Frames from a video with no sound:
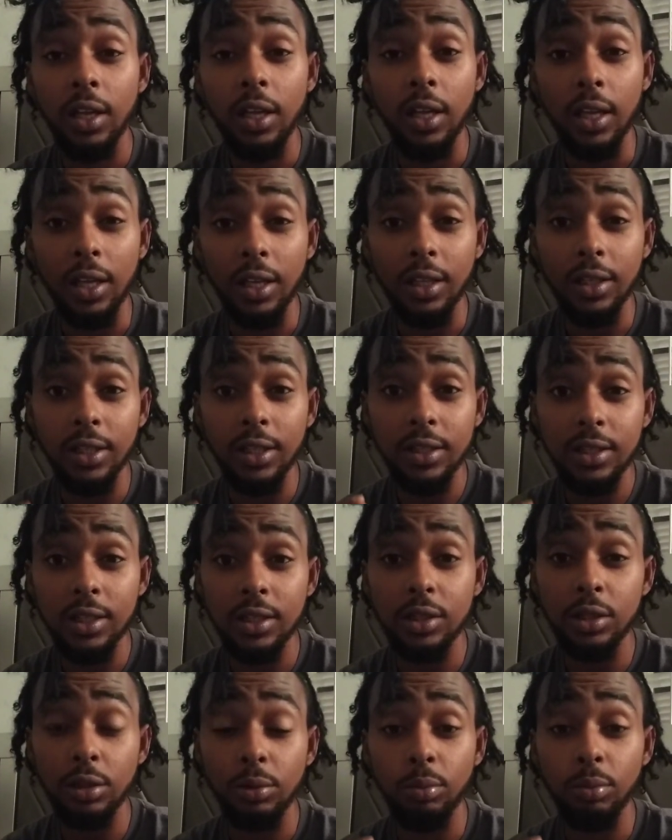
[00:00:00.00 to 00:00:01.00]
and this
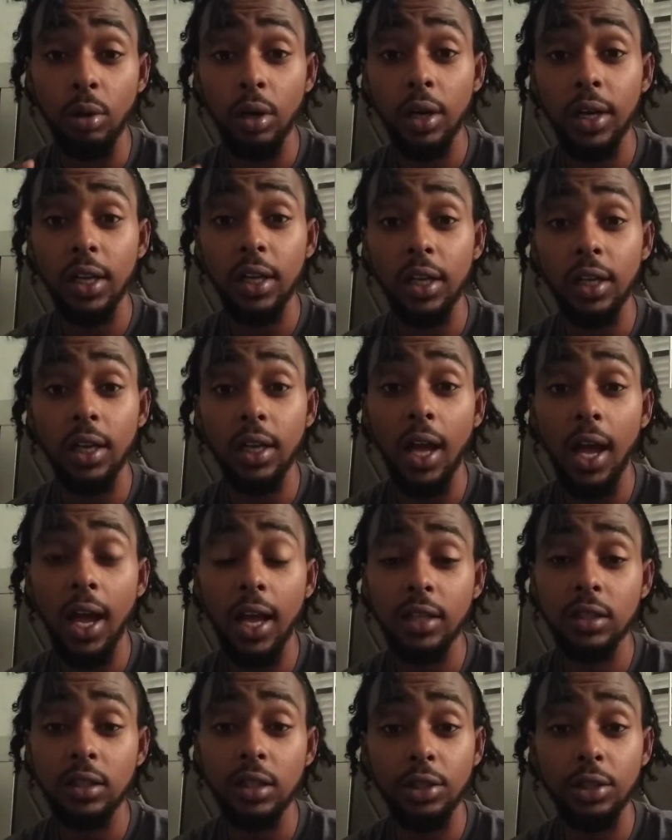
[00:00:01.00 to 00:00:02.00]
is your brain
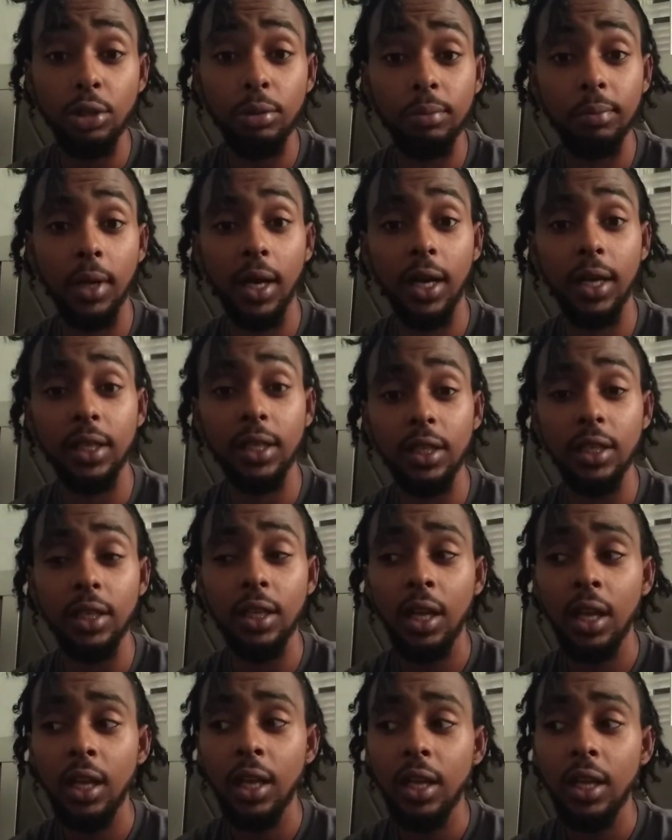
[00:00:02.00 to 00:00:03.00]
asking your body,
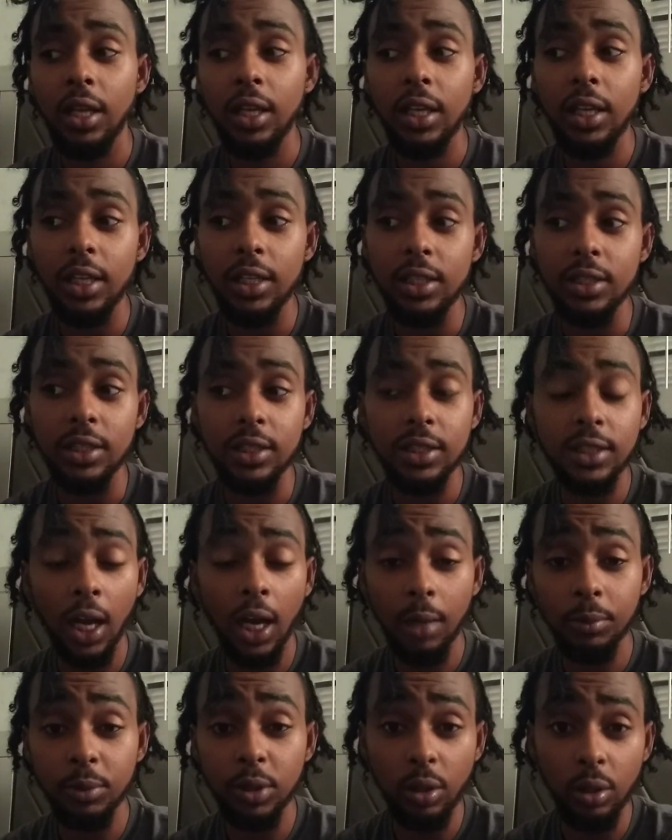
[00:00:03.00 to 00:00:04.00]
is it
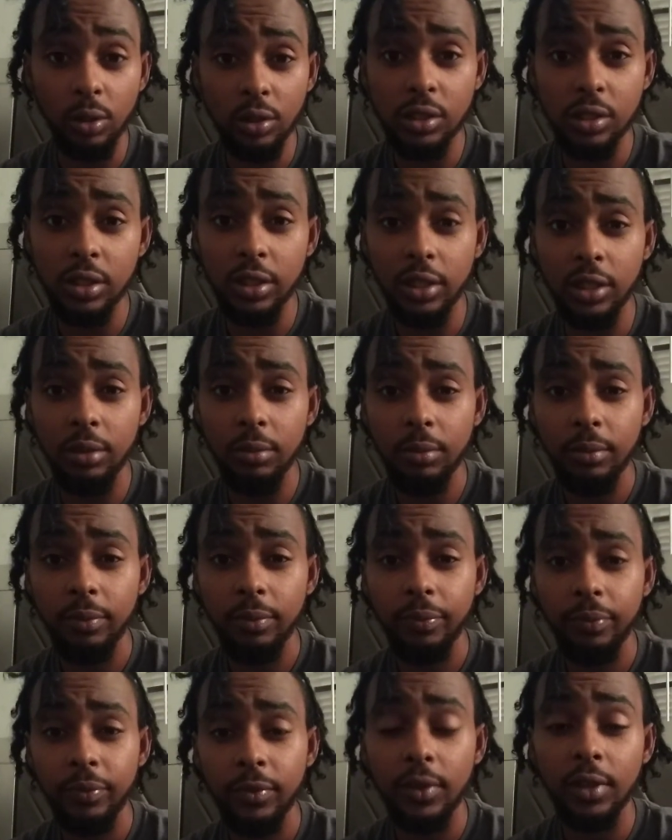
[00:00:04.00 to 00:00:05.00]
time to go to sleep?
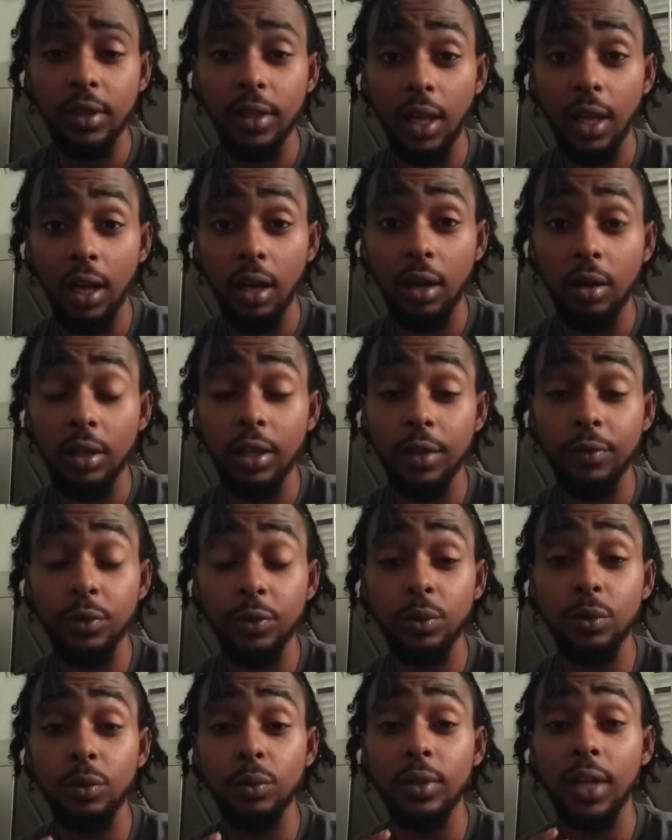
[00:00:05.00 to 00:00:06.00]
Now, if
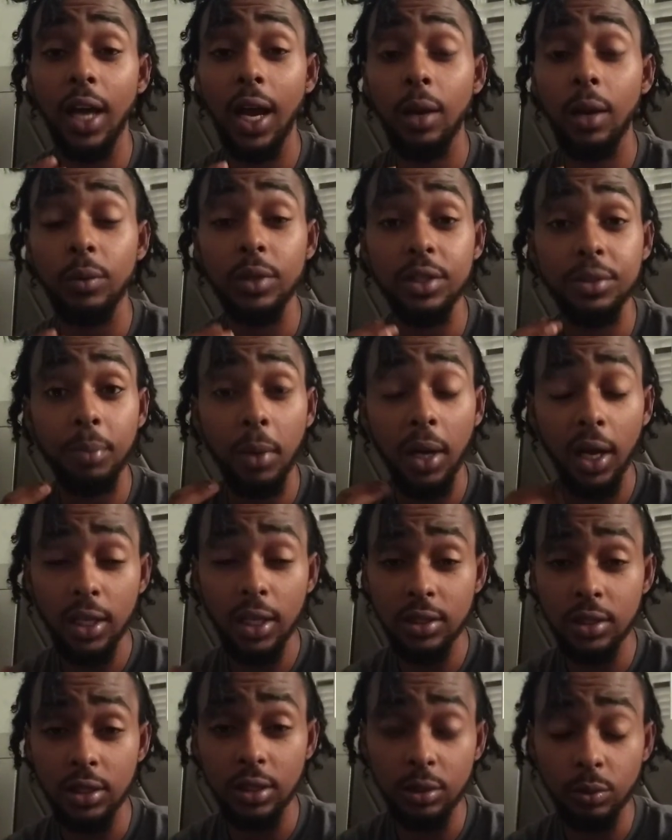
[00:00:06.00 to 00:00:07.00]
you do not
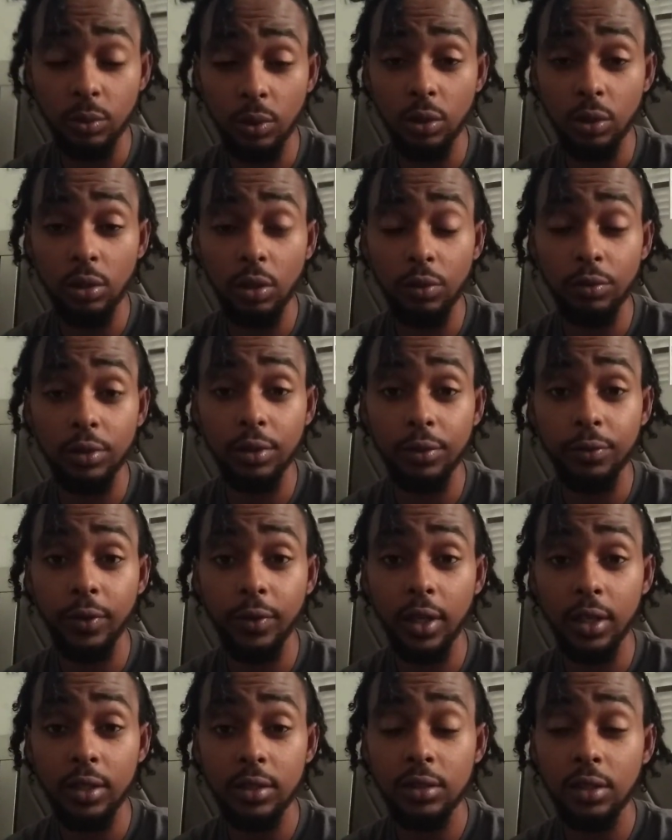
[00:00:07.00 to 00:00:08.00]
respond to the rollover
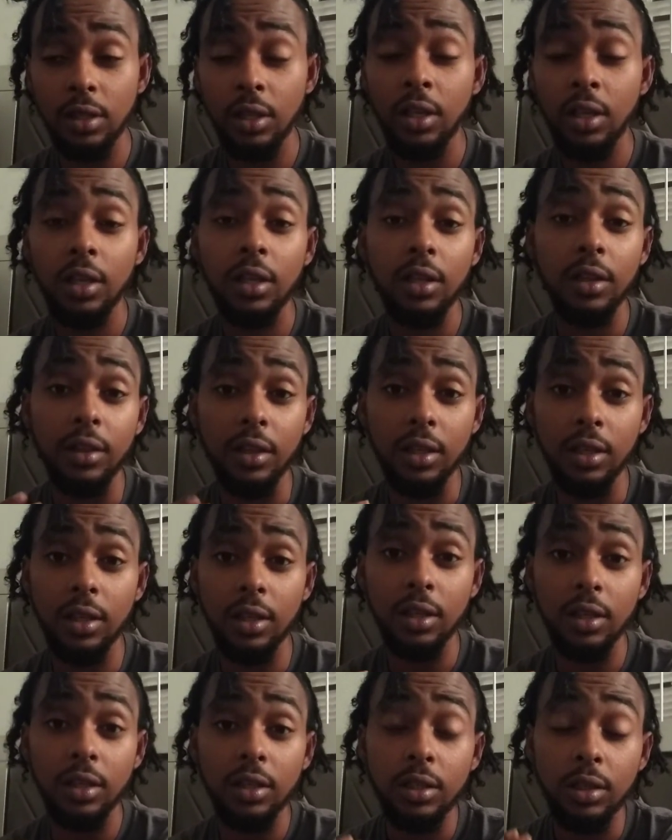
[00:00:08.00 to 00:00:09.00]
effects,
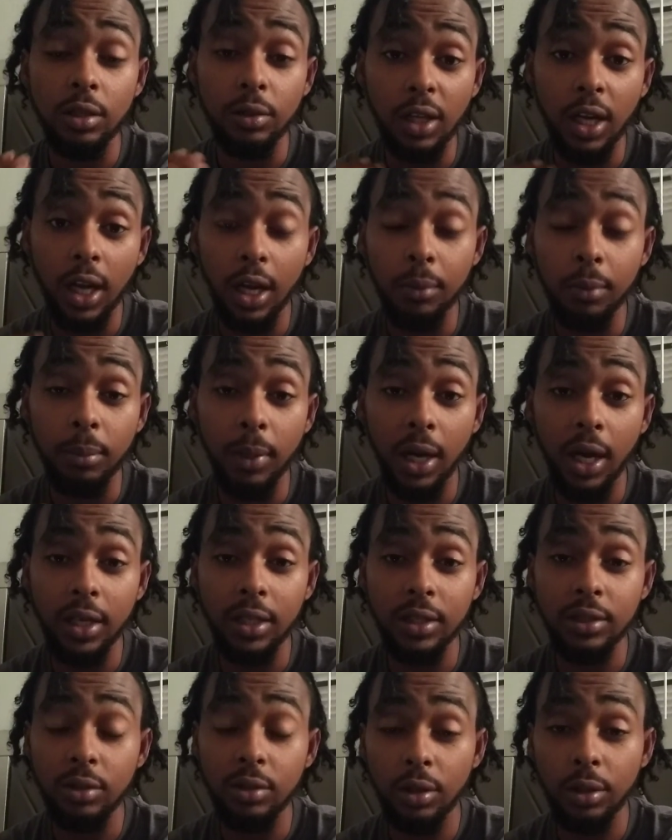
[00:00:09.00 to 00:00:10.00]
then your
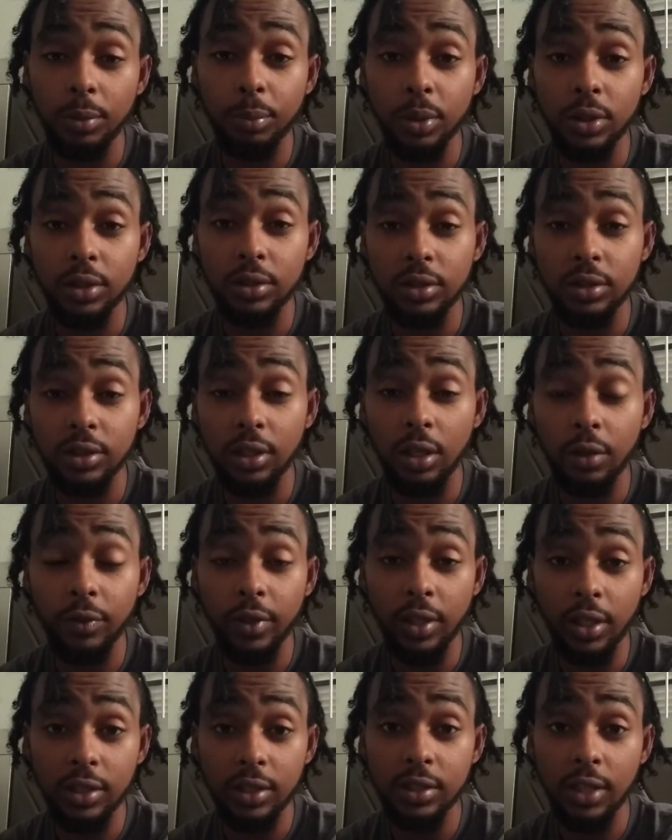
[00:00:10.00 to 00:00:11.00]
body is going to put yourself
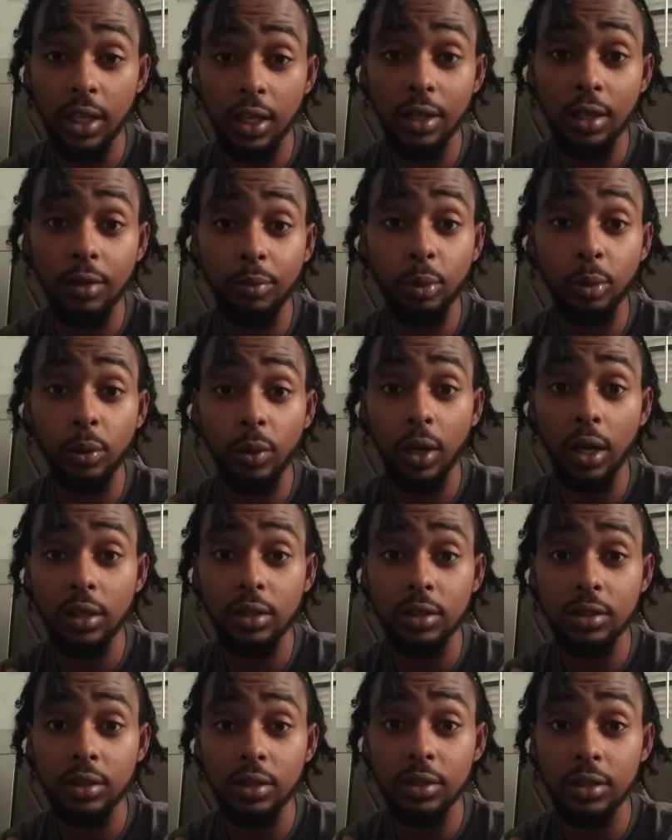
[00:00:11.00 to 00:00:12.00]
in a state of
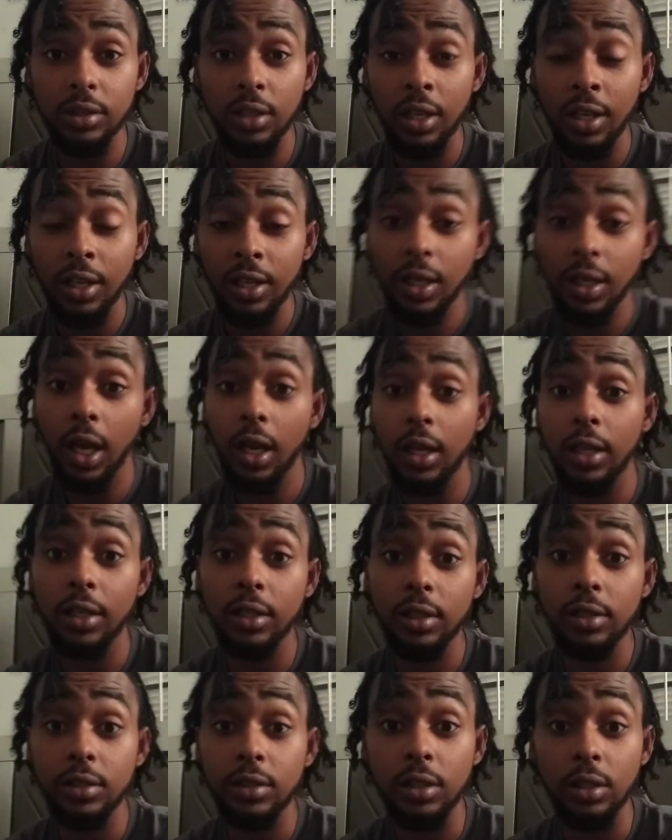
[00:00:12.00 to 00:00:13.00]
paralysis. Now,
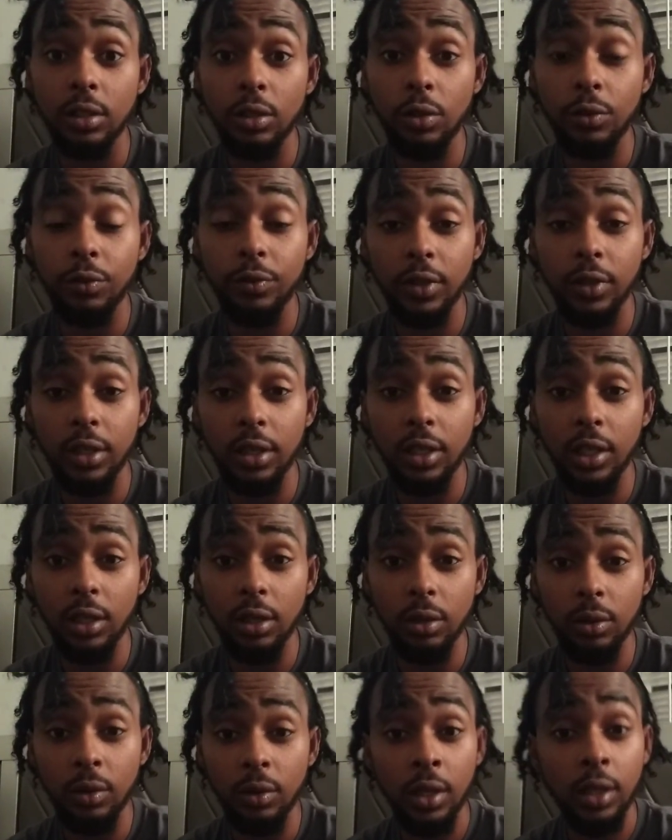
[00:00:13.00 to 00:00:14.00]
here's a little
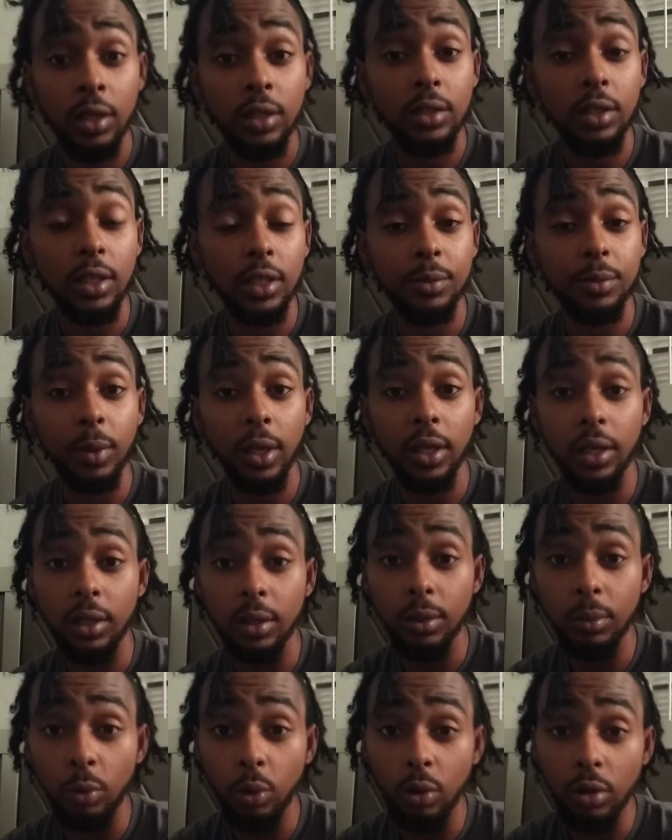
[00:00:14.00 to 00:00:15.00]
video explaining
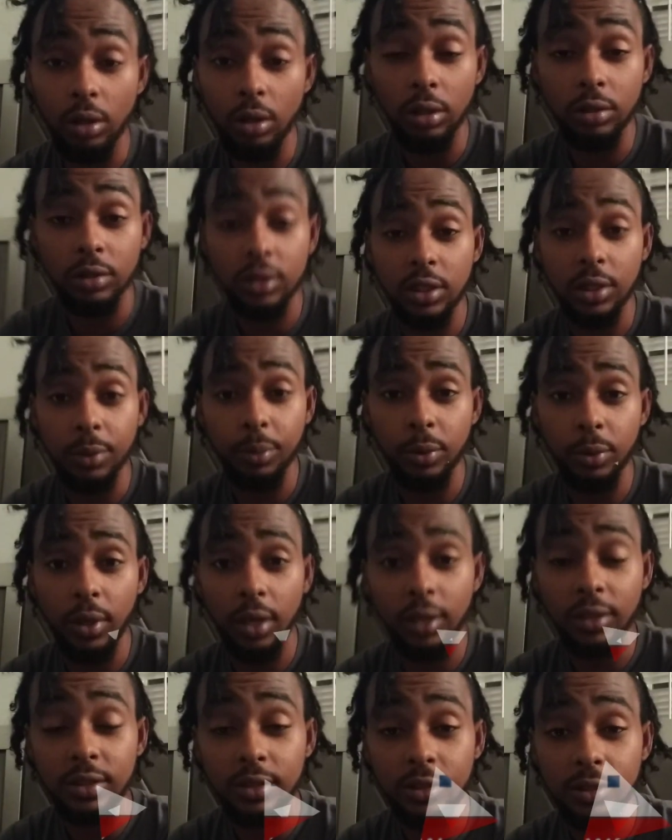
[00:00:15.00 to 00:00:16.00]
more on sleep
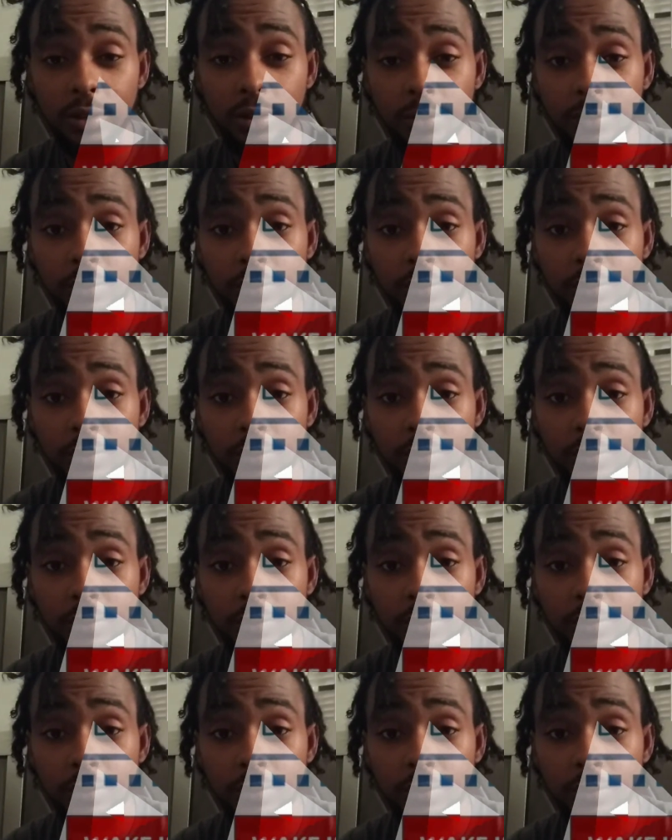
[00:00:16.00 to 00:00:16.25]
paralysis.